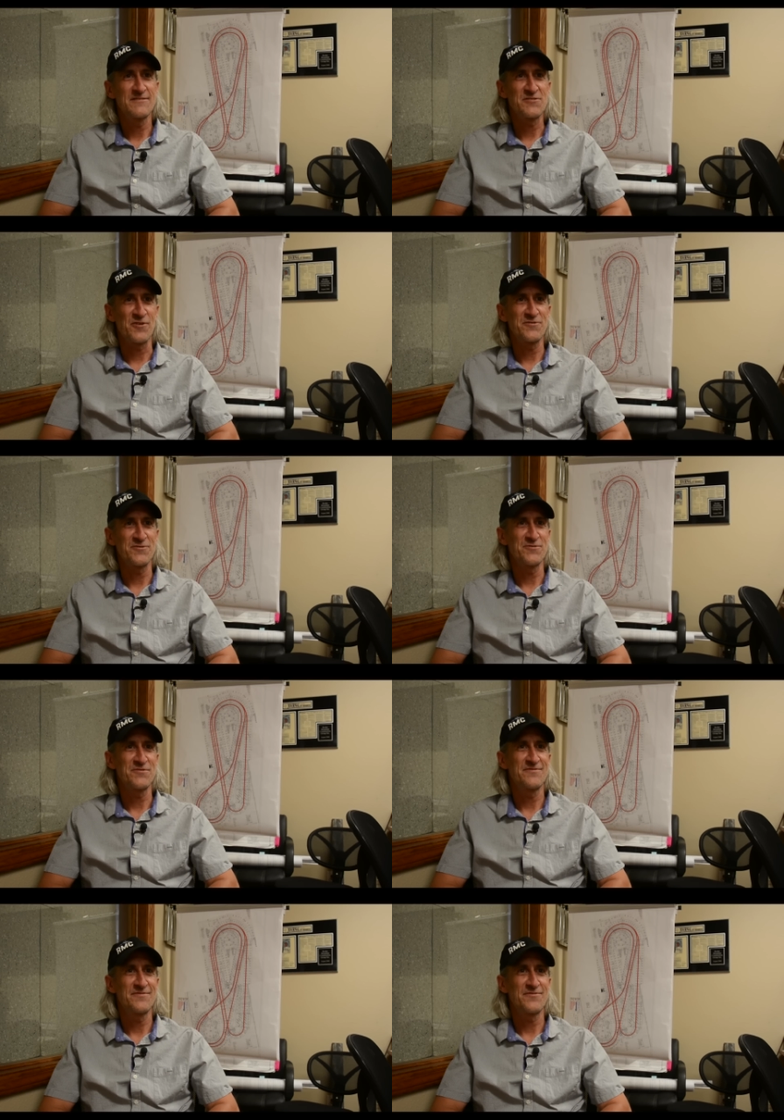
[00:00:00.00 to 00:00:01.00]

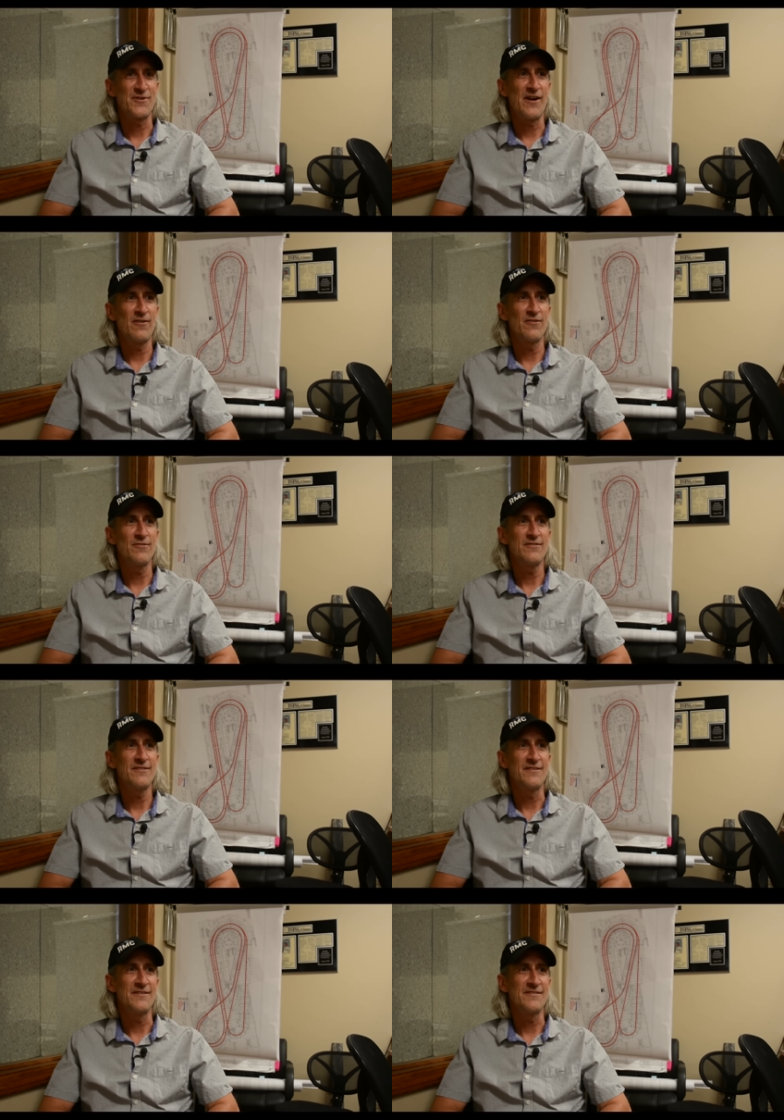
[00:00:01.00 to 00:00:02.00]
structures for Arrow
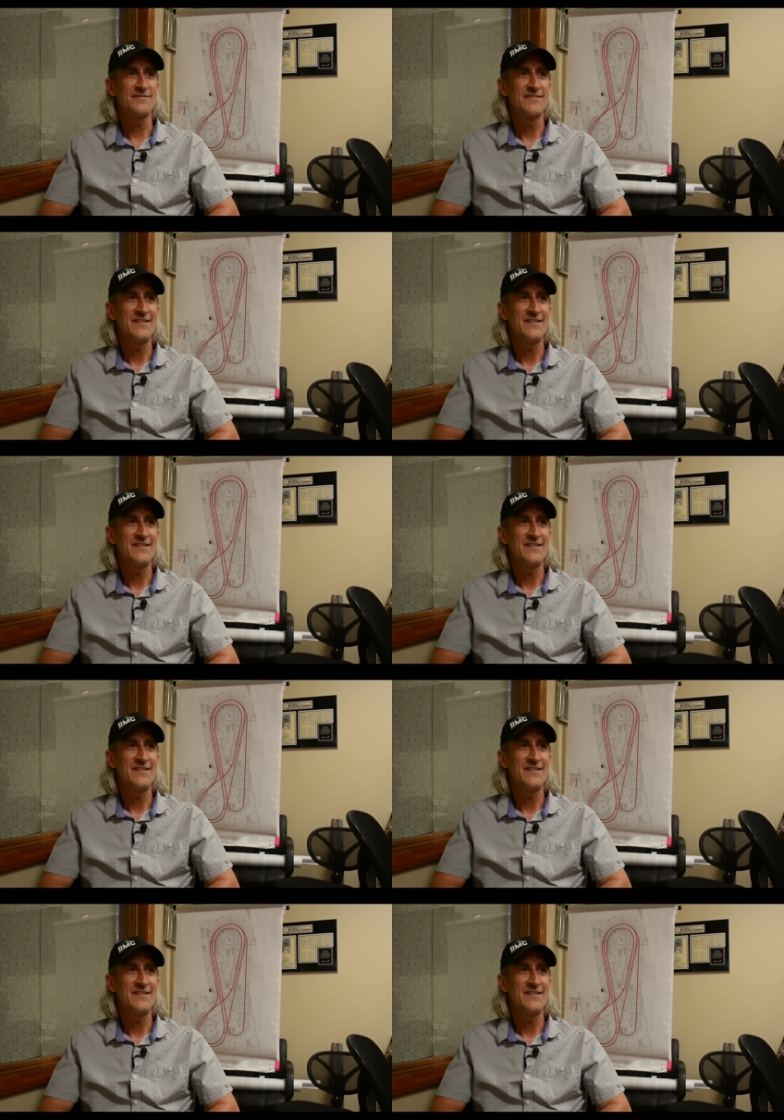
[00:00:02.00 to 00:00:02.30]
uh,